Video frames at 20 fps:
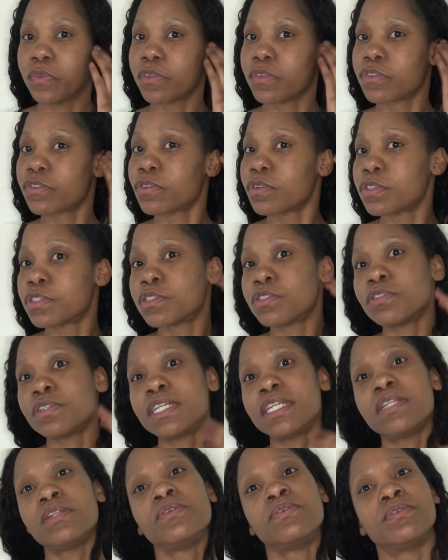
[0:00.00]
so
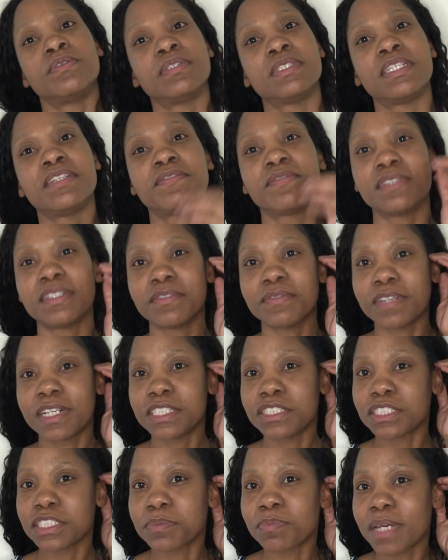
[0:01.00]
student loan, if I
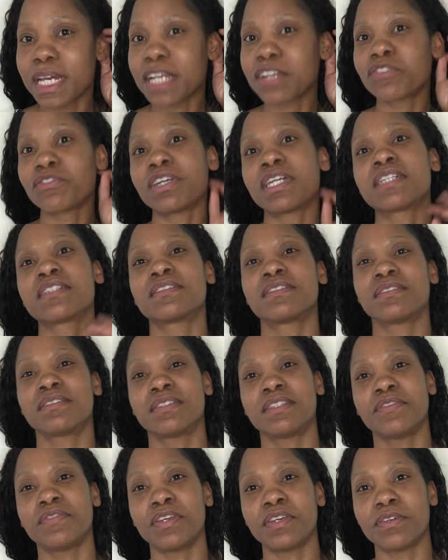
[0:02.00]
just backtrack to
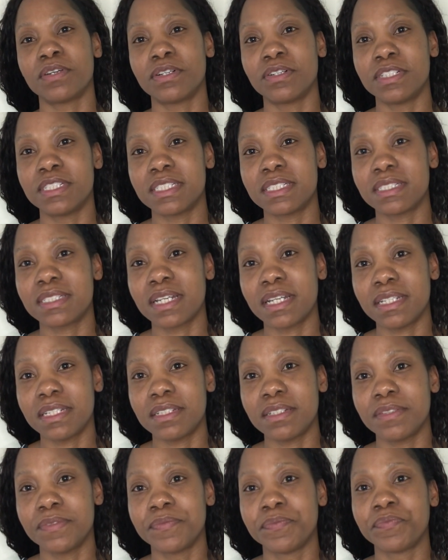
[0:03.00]
give you an
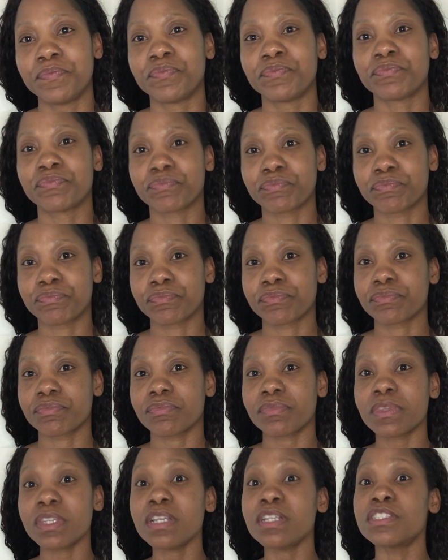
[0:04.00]
understanding.
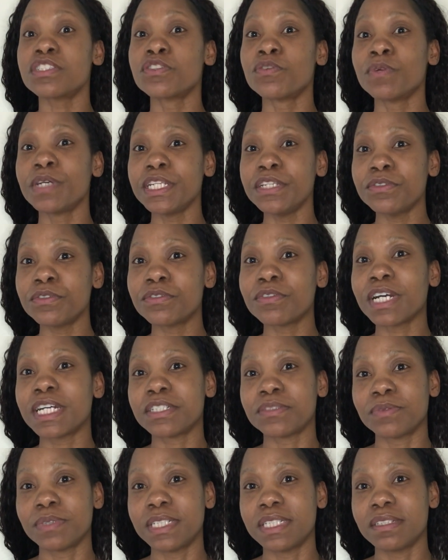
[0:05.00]
So when you
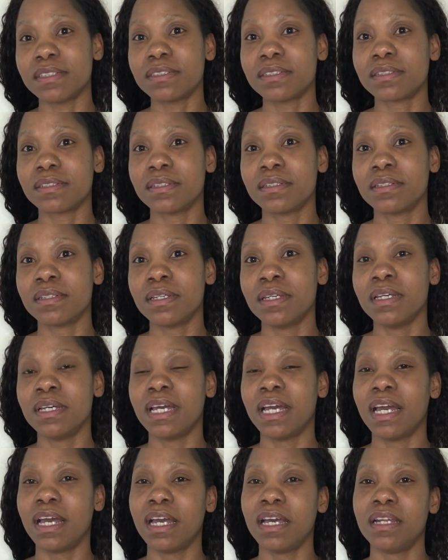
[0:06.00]
graduate,
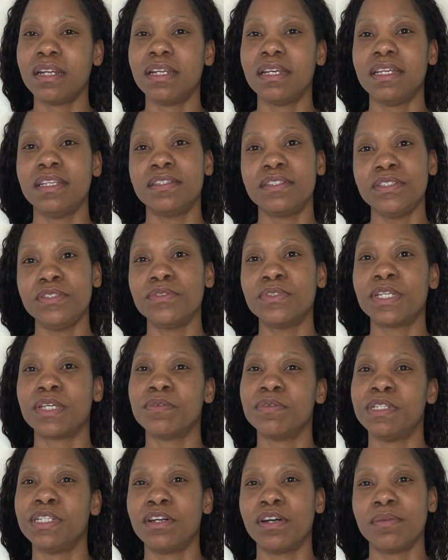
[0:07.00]
and in the UK
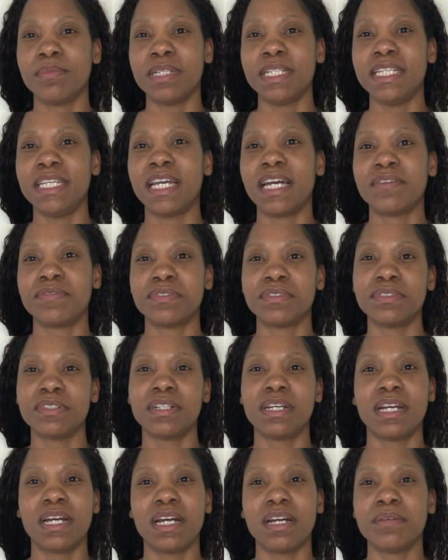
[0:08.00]
we normally have
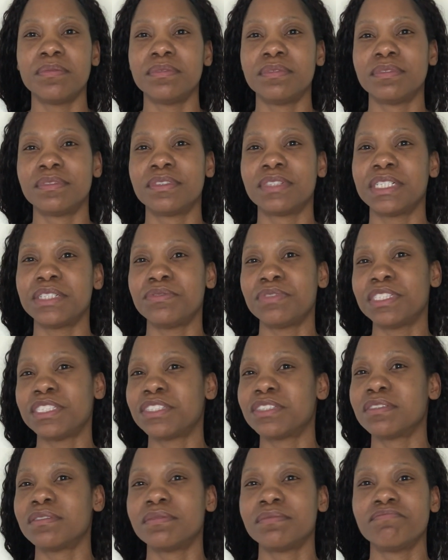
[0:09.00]
our
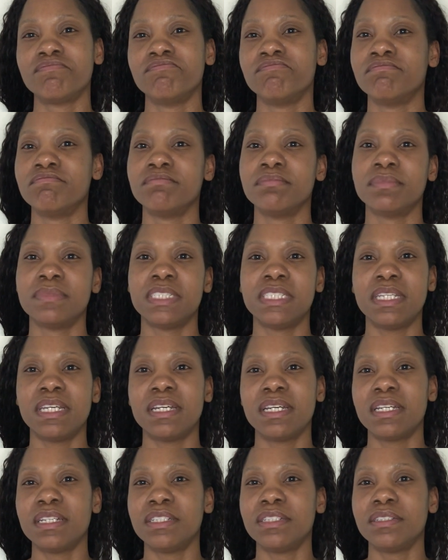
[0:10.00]
graduation,
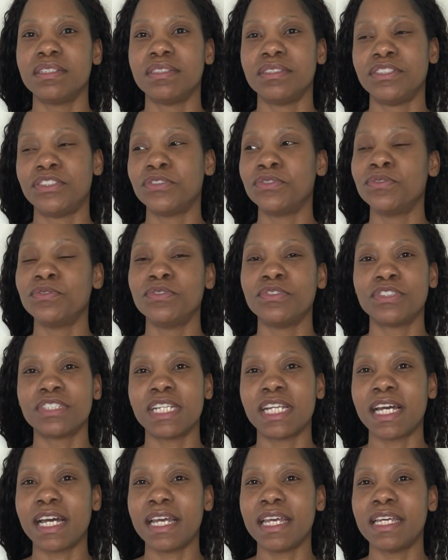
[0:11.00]
yeah, June,
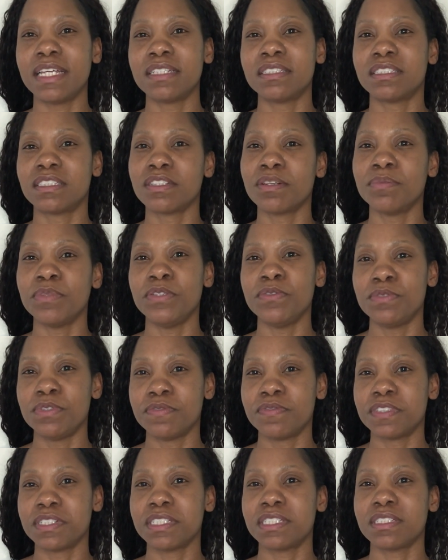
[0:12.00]
July, and some
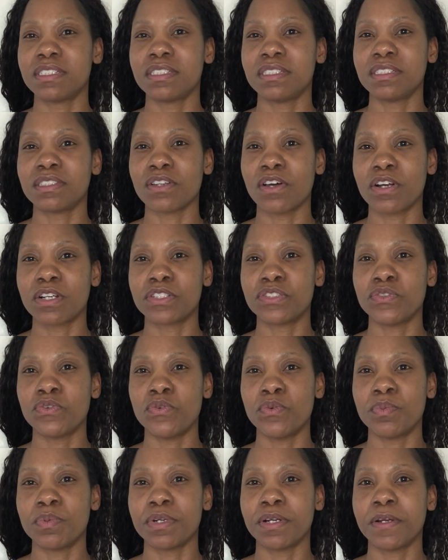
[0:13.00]
universities
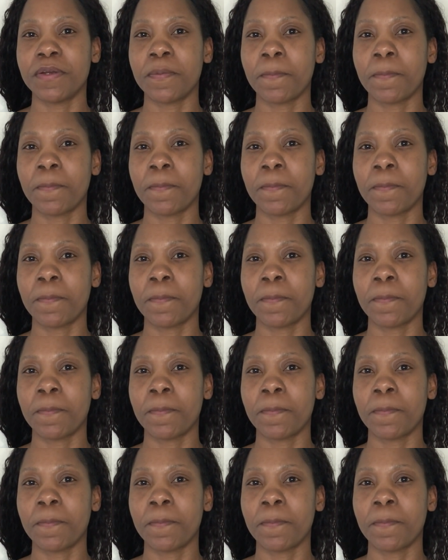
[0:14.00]
October.